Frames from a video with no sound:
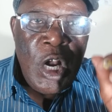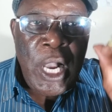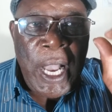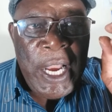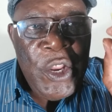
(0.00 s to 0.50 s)

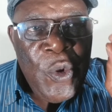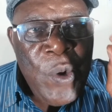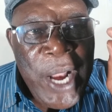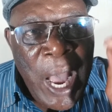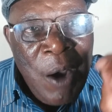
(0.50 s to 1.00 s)
Can you
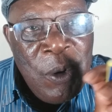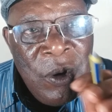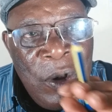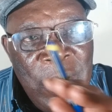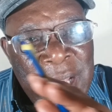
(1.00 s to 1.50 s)
now
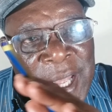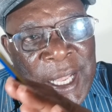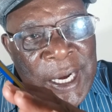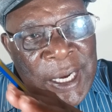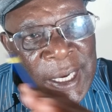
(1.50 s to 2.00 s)

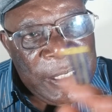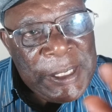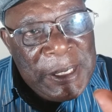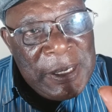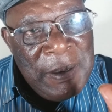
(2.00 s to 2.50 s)

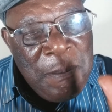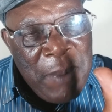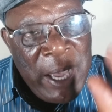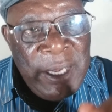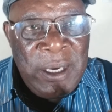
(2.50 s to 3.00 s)
erase
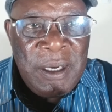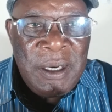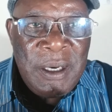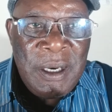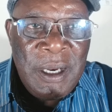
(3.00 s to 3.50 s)
mine
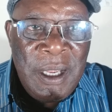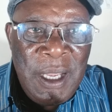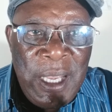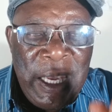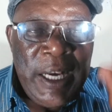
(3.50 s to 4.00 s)

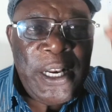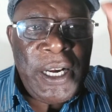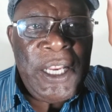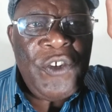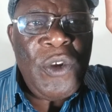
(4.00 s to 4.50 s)
and
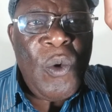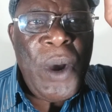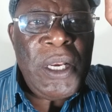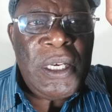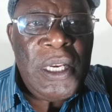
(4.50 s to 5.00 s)
write your
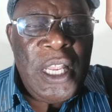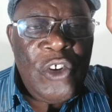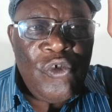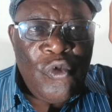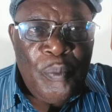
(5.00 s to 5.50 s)
word
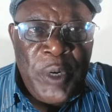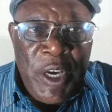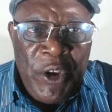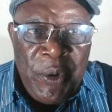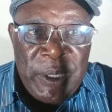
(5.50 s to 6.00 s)

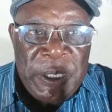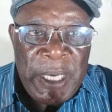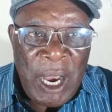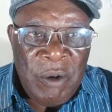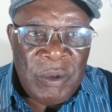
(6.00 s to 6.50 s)
entrepreneurs
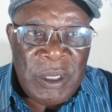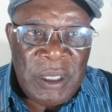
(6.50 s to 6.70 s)
down?